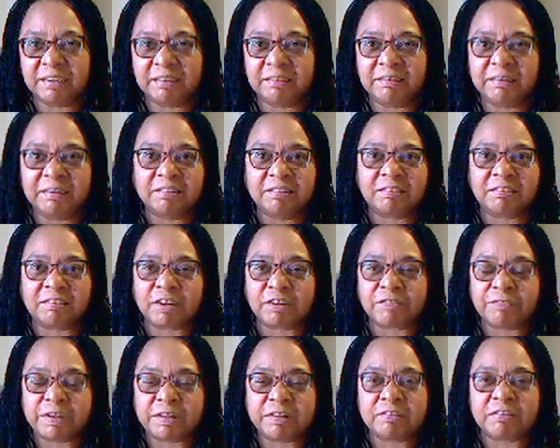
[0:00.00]
instead
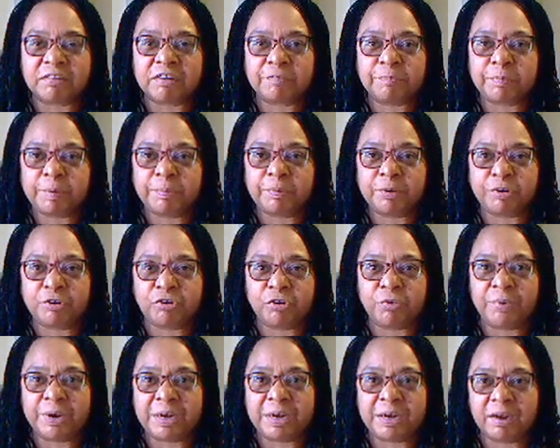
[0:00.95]
of people
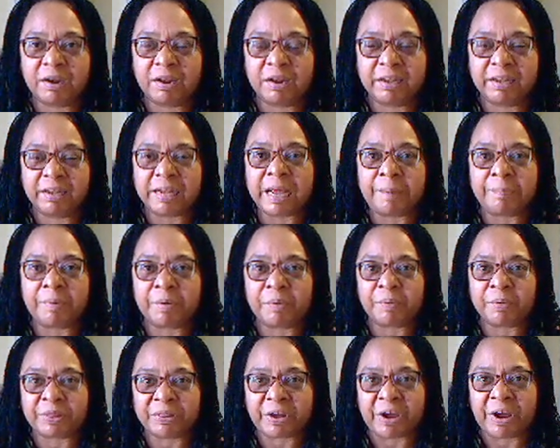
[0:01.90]
doing labor
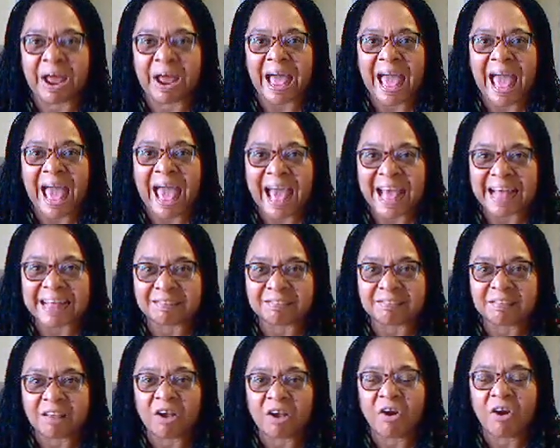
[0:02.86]
with their
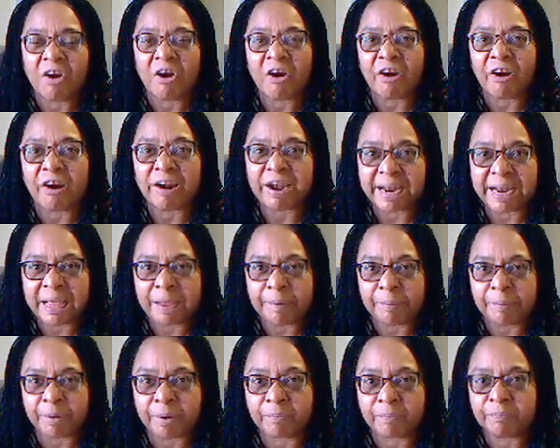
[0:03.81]
hands, hard
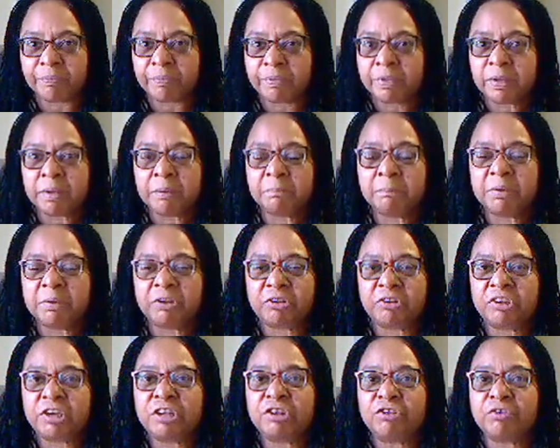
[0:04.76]
labor,
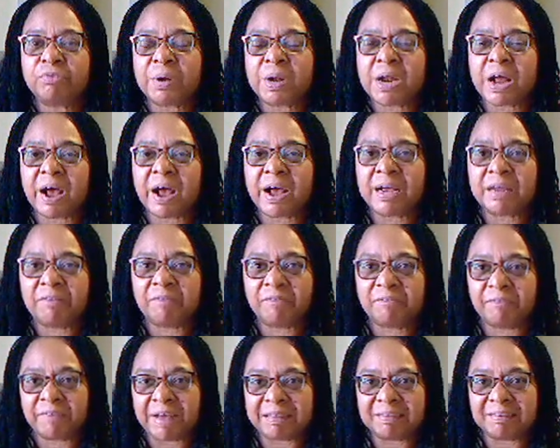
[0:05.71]
machines were now
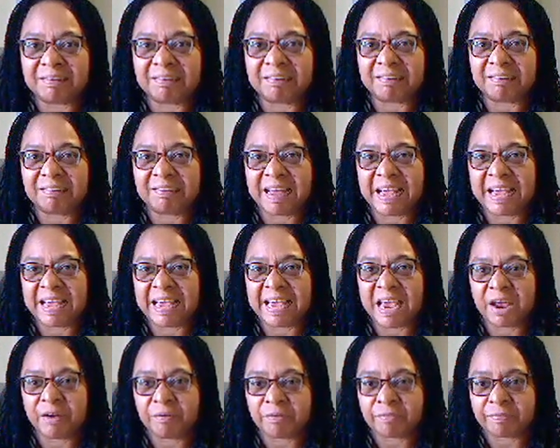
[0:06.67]
invented to take
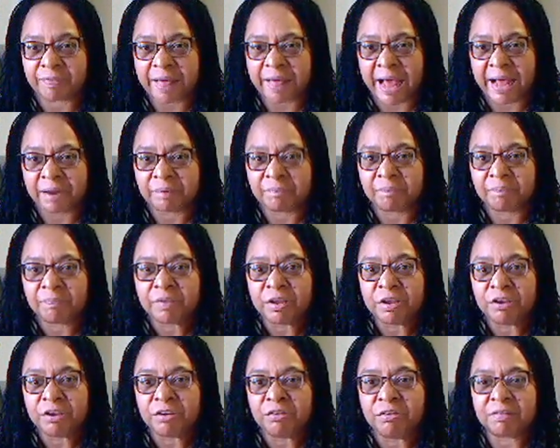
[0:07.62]
care of that.
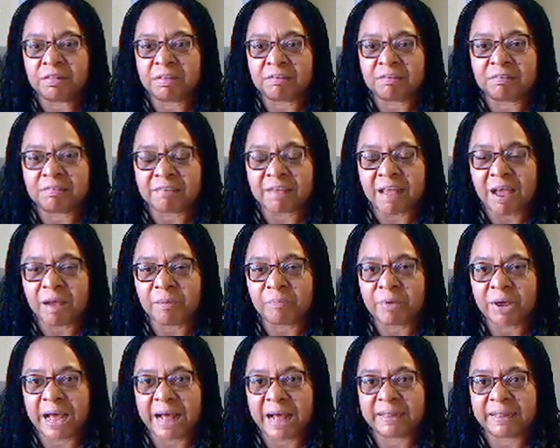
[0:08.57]
During this time,
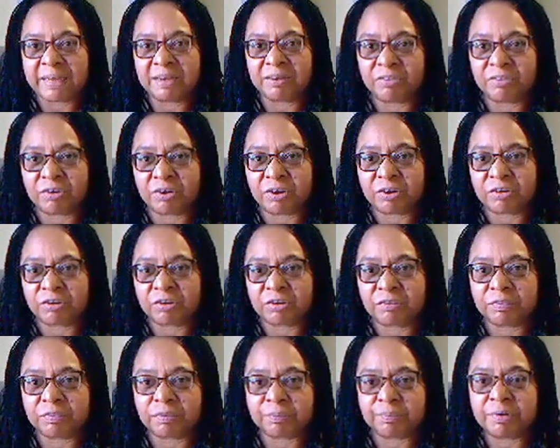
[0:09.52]
we had the introduction
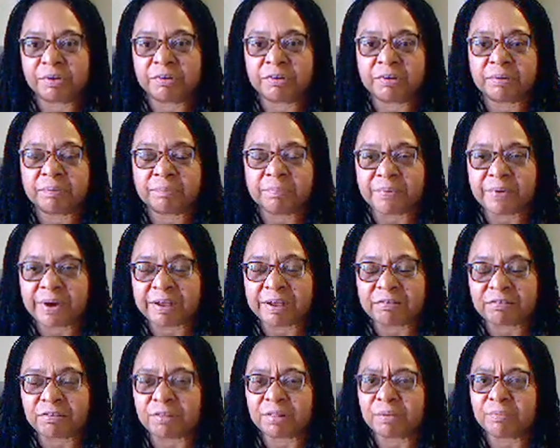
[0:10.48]
of the printing
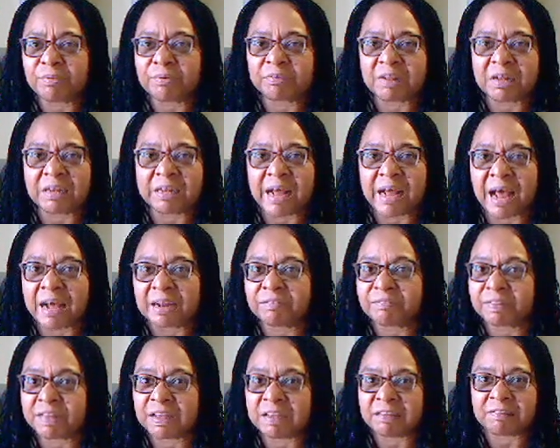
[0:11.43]
press. So there was a lot of
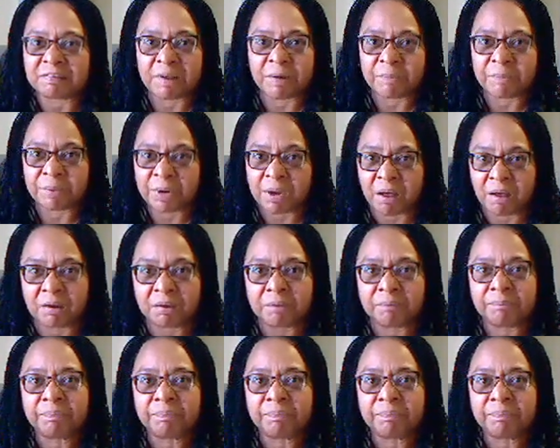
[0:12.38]
things going on